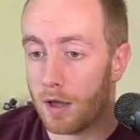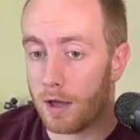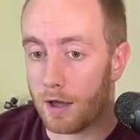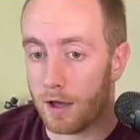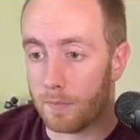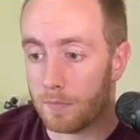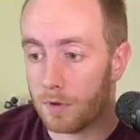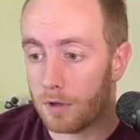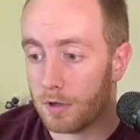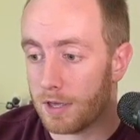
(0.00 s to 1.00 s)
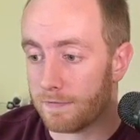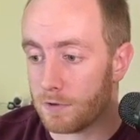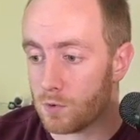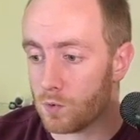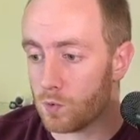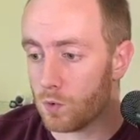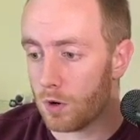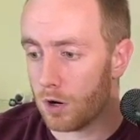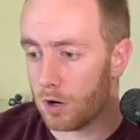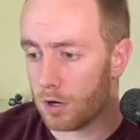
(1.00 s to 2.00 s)
Um, if you
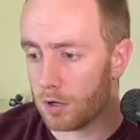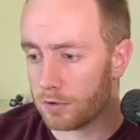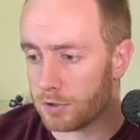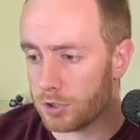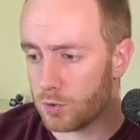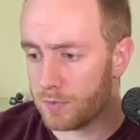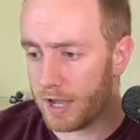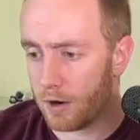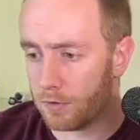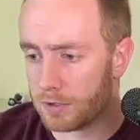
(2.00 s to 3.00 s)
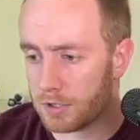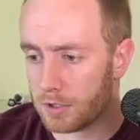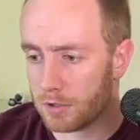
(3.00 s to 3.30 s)
are zoomed out